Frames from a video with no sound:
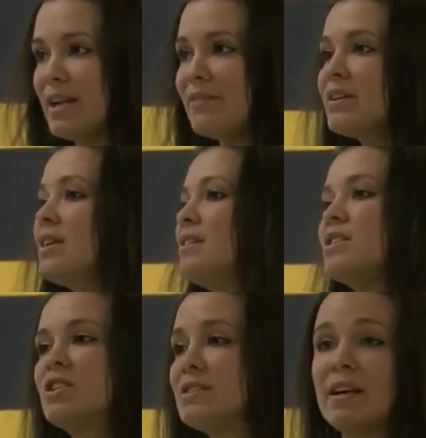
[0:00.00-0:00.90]
Everything
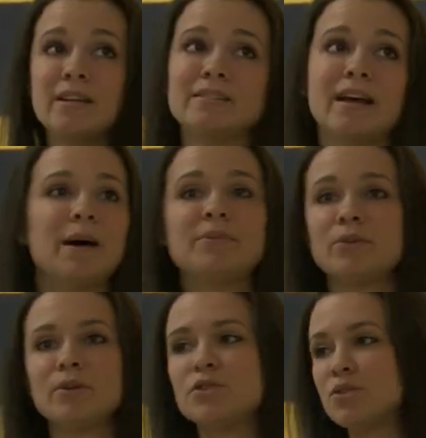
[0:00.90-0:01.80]
that she said is
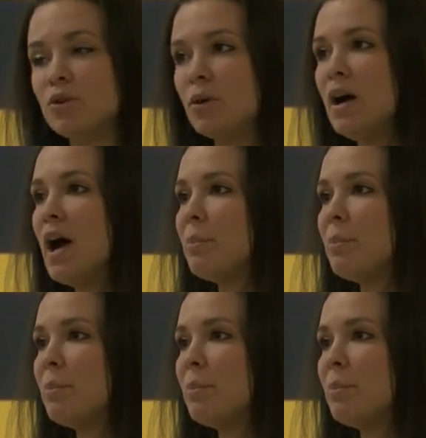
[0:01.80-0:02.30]
absolutely true.